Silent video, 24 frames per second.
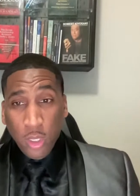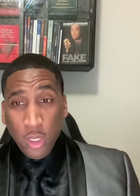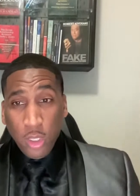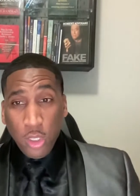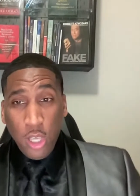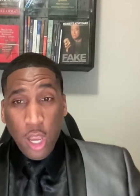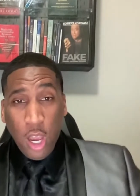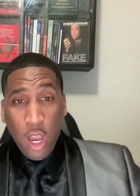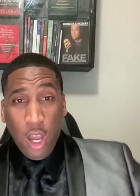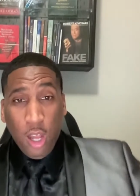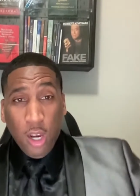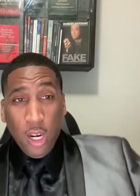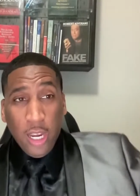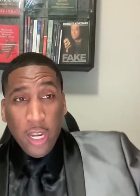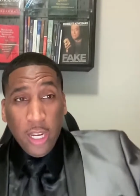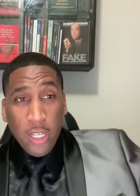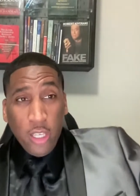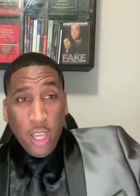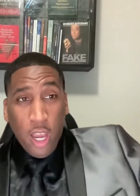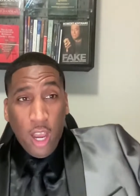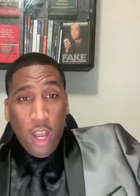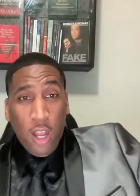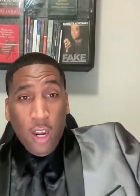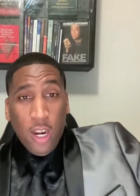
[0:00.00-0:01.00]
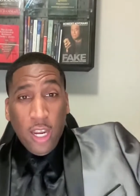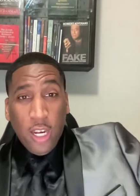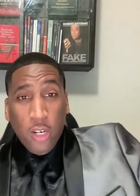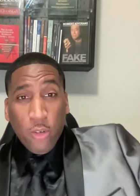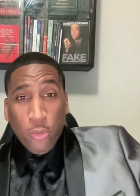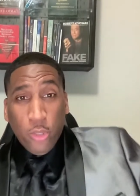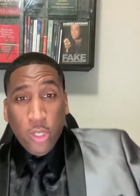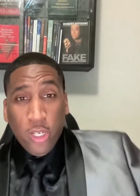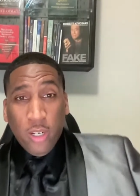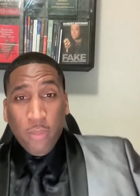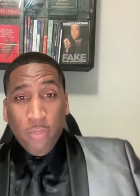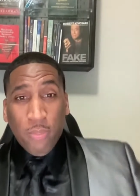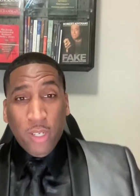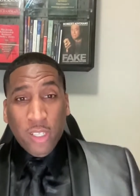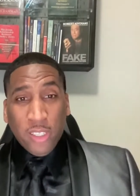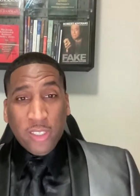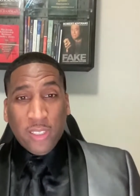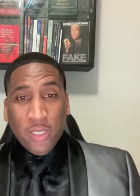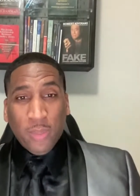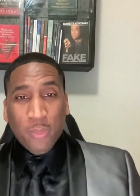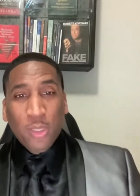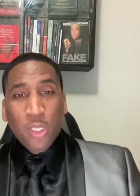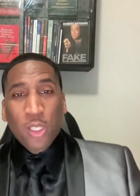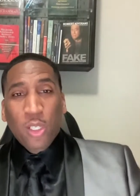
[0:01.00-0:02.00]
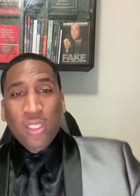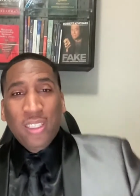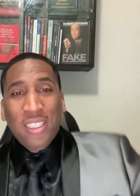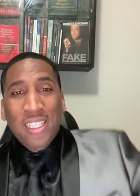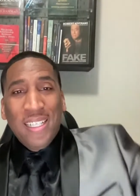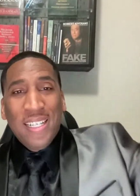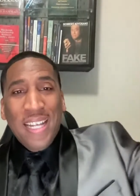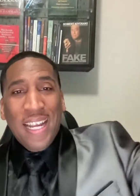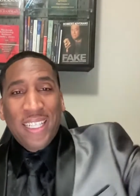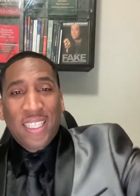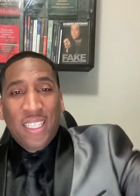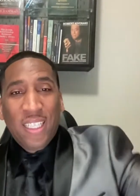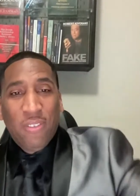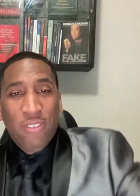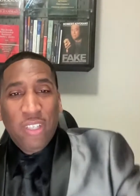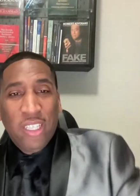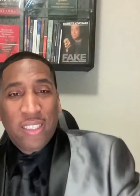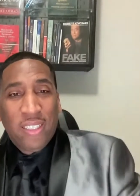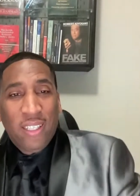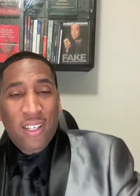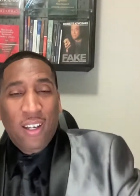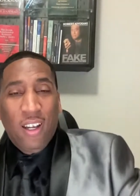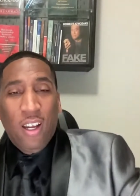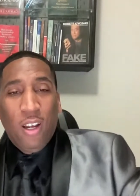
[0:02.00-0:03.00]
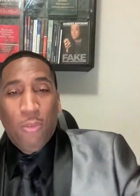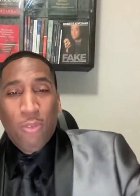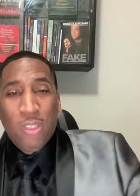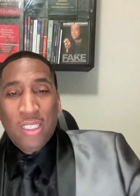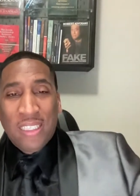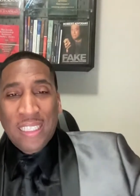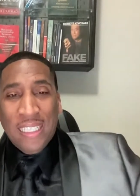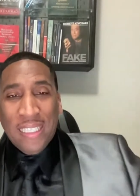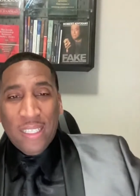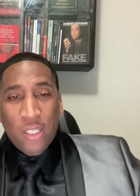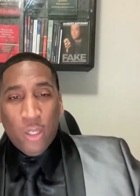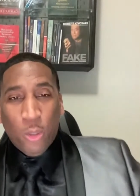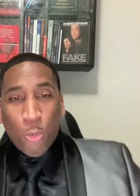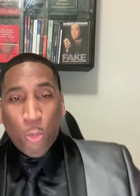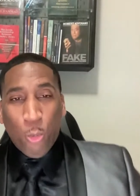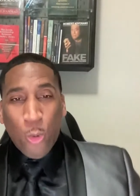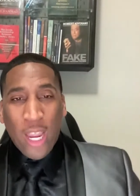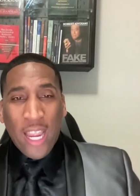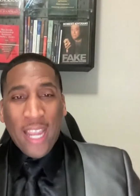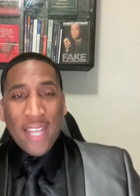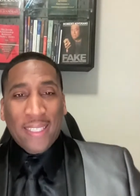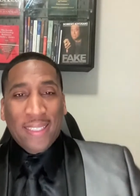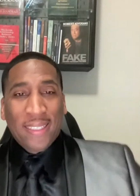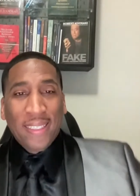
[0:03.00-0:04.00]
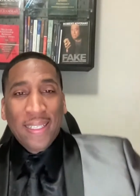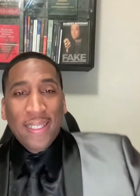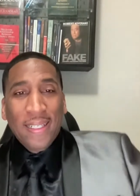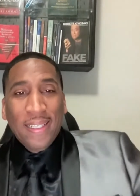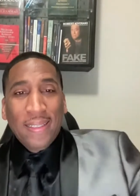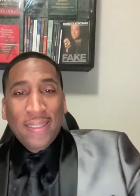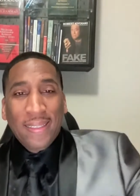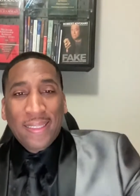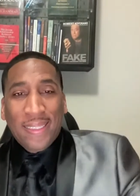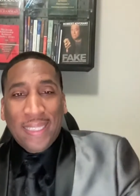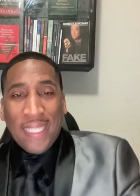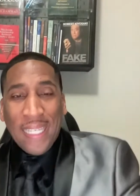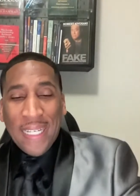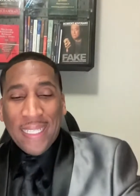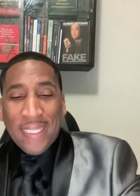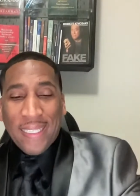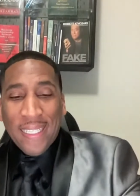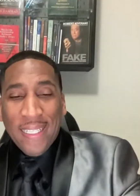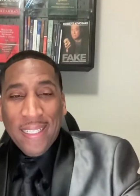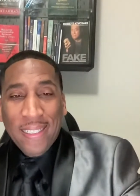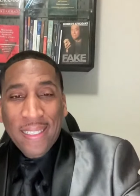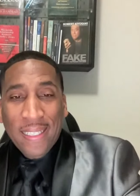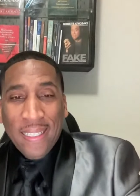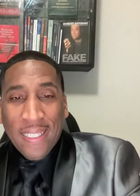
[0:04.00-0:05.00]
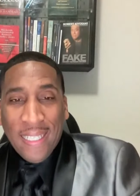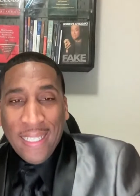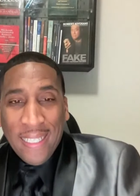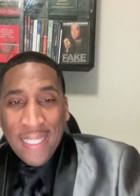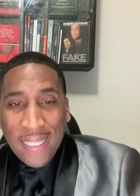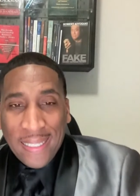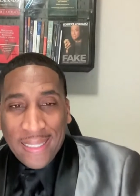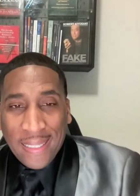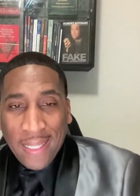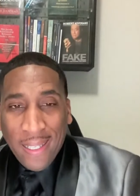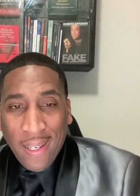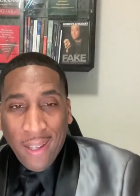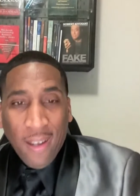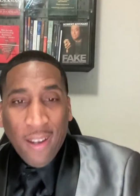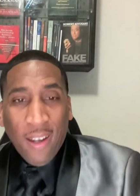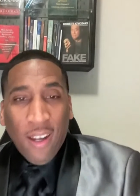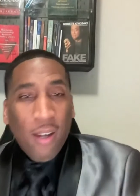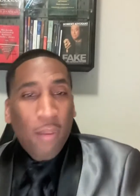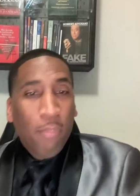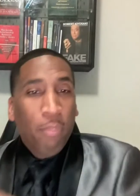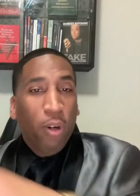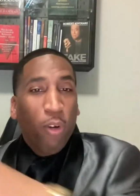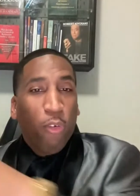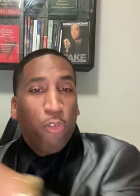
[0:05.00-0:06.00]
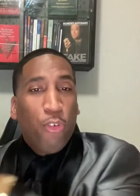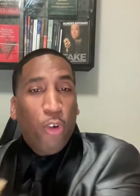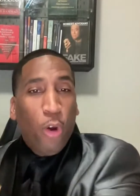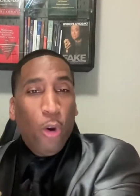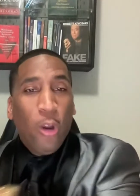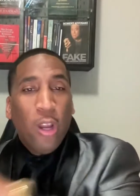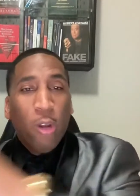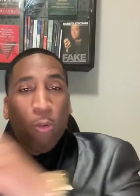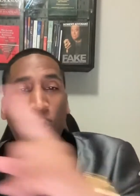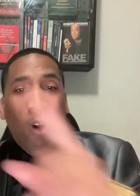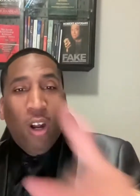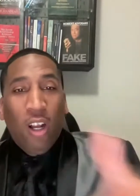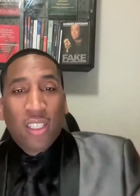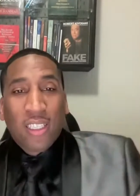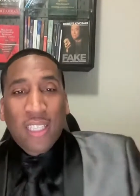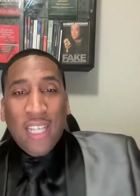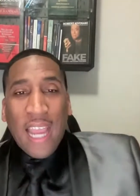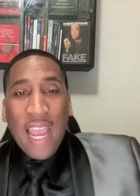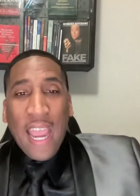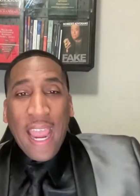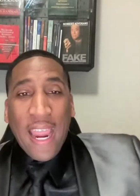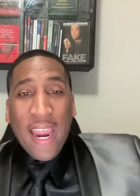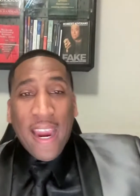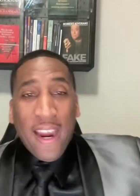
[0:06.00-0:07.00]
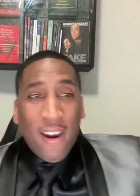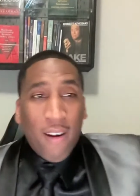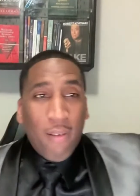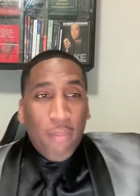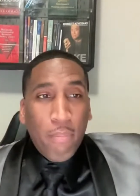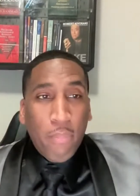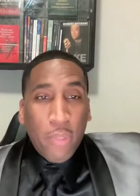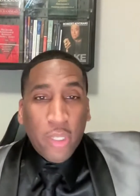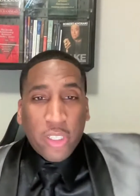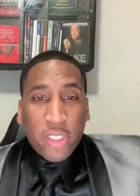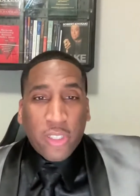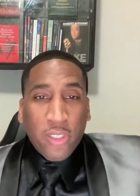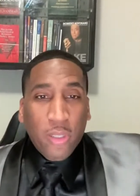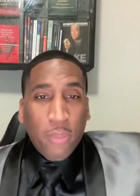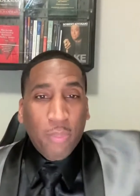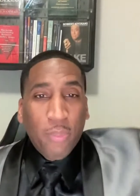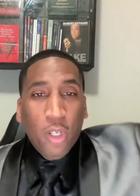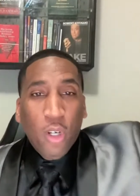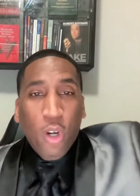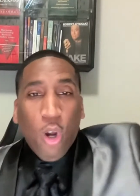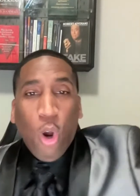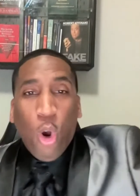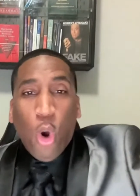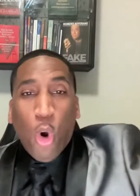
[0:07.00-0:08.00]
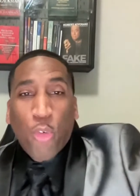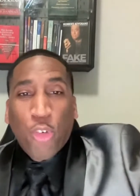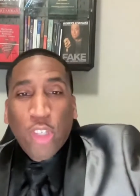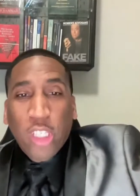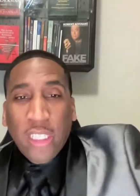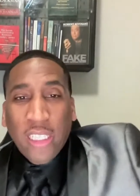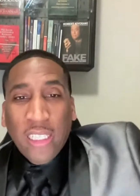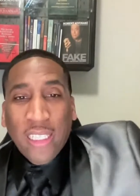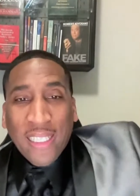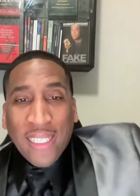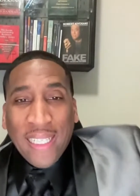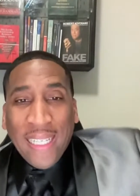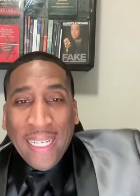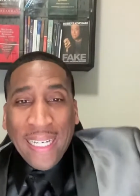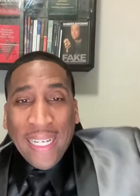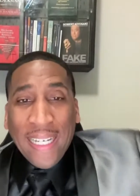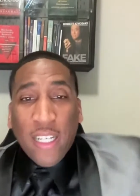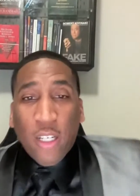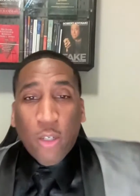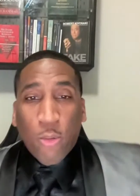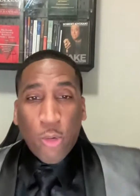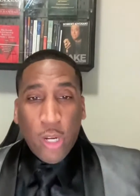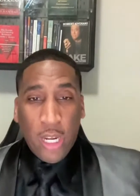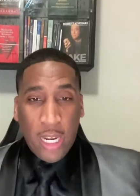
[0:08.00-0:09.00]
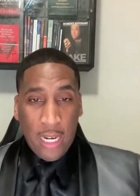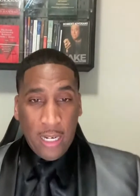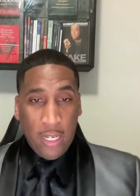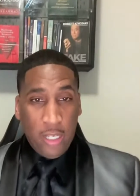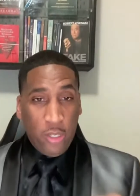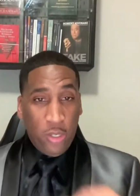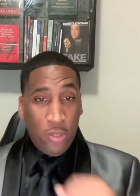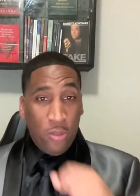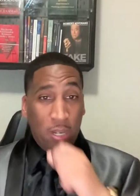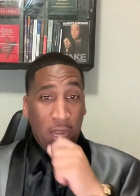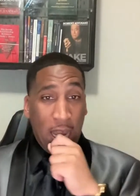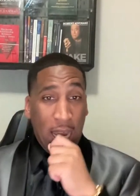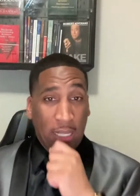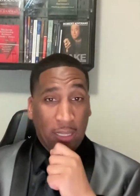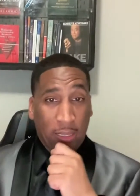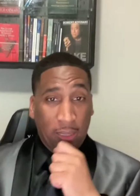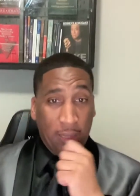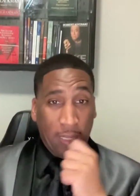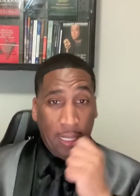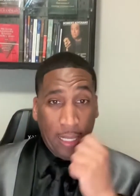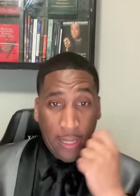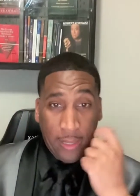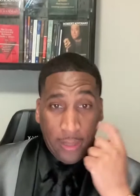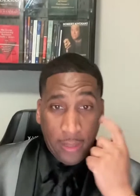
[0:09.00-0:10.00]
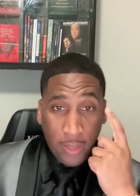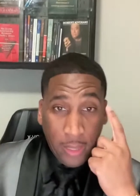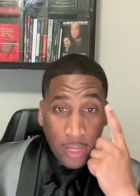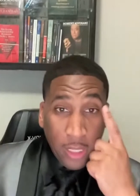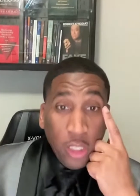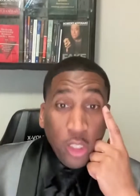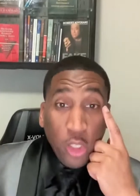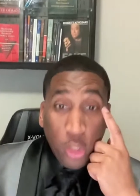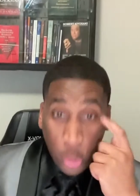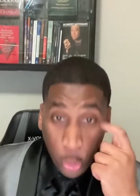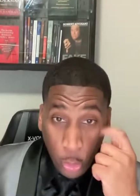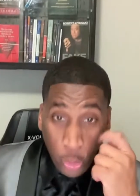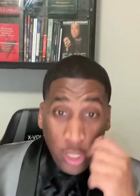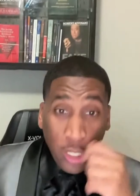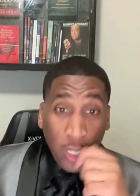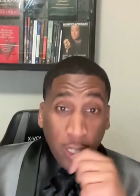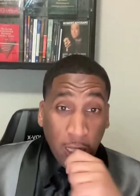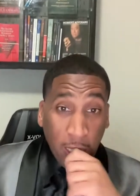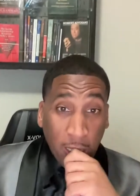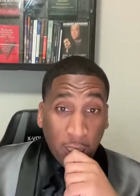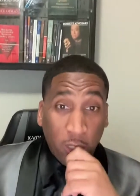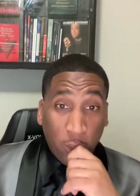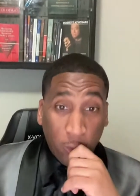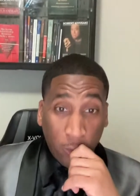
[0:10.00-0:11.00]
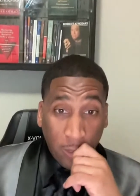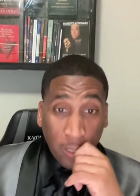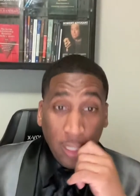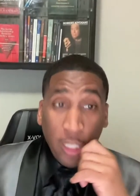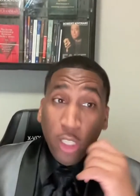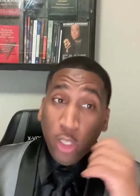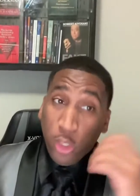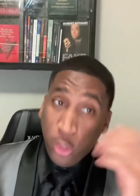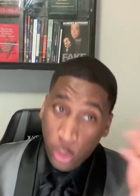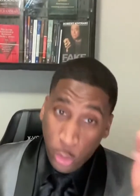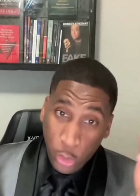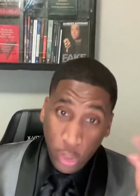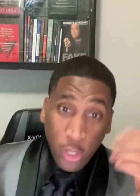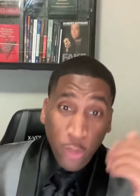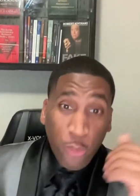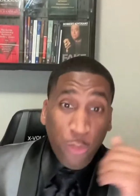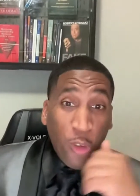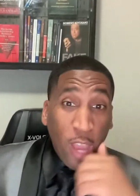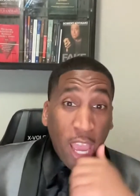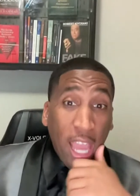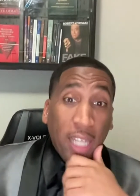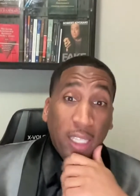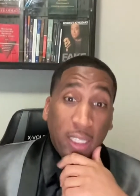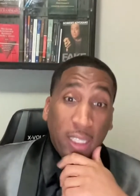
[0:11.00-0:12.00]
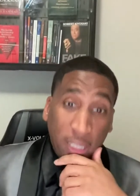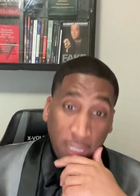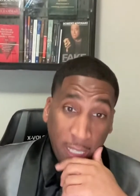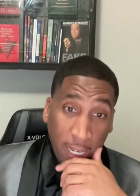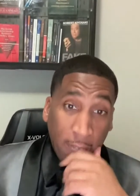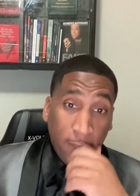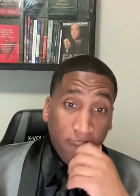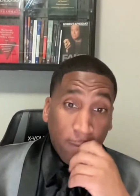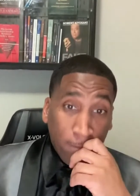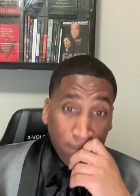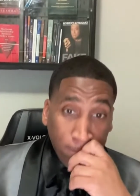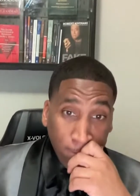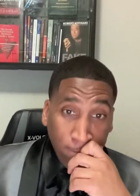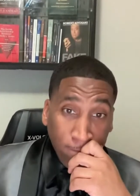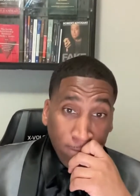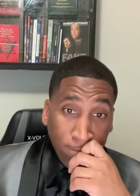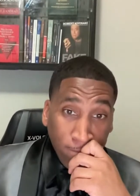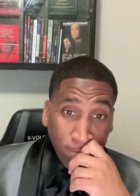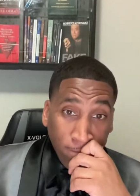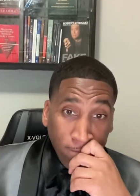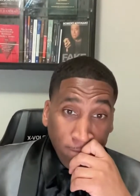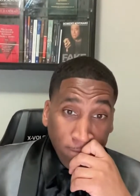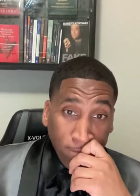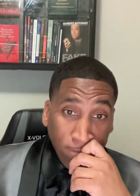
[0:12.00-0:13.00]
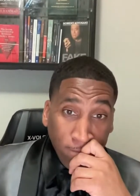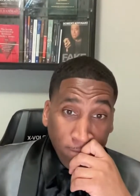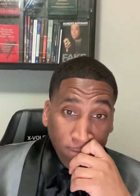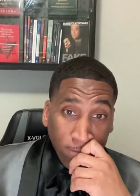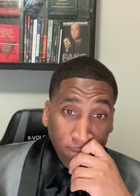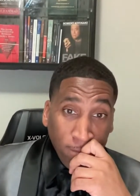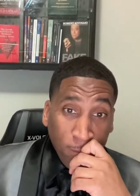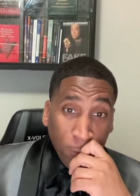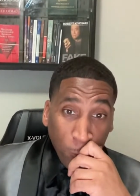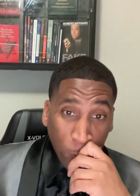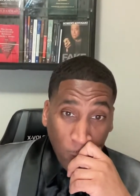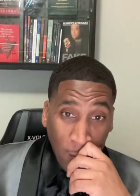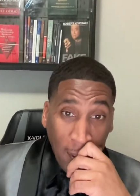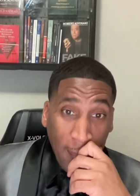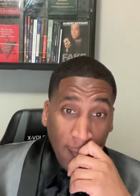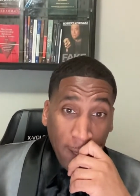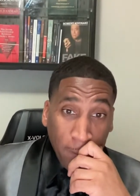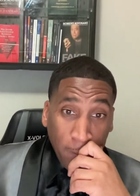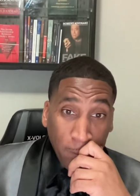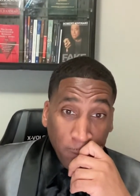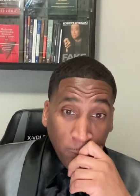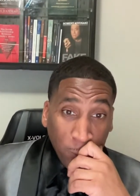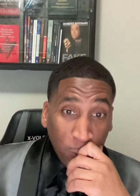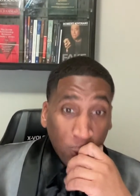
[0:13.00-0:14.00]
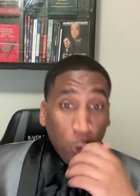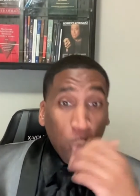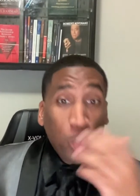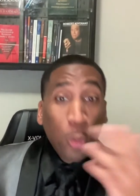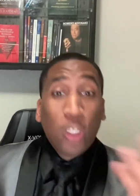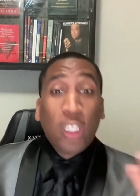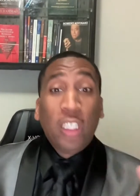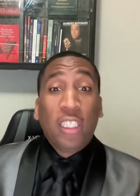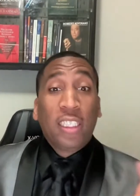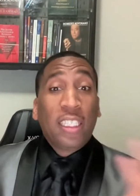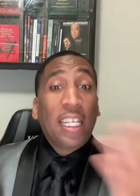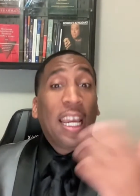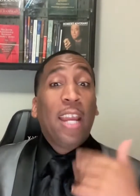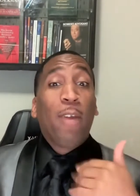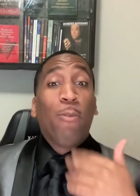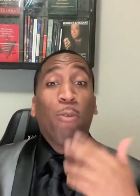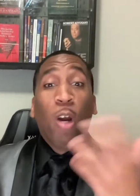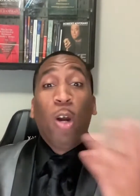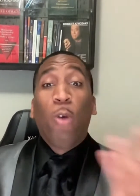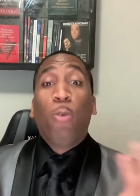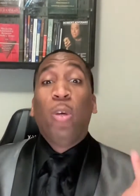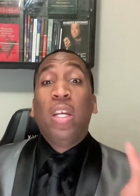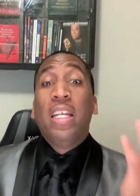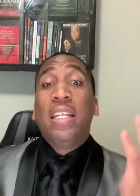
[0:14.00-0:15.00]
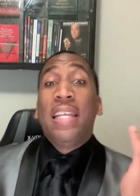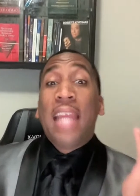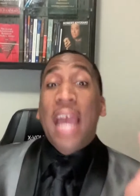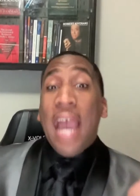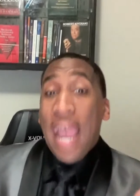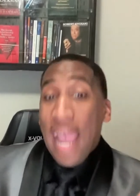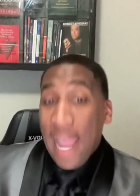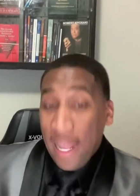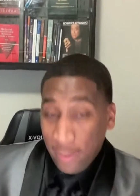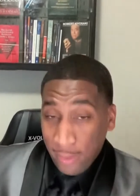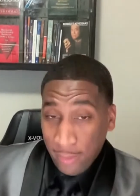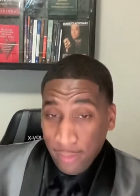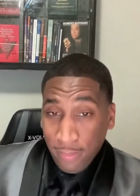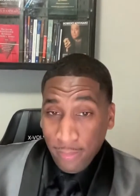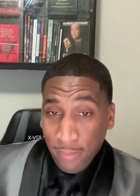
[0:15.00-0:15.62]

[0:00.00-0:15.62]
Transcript: Y'all ain't real Muslims. The Nation of Islam was in the West teaching Islam before it was an Arab Muslim over here anywhere in the United States. Do your history. Do your fact check. Right? So you can say what we not.